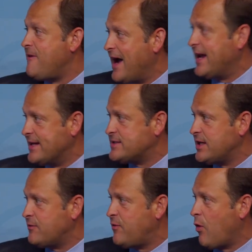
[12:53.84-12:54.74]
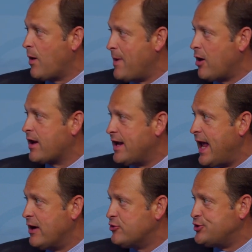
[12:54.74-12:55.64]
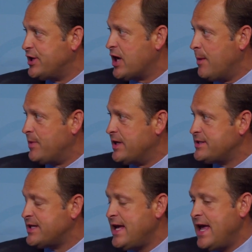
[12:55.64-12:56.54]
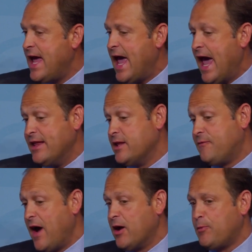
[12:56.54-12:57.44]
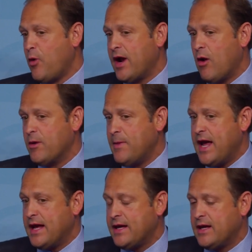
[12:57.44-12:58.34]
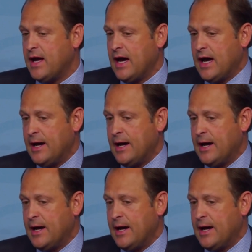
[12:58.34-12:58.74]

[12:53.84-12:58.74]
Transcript: financing for American energy companies. And then the final point I would make,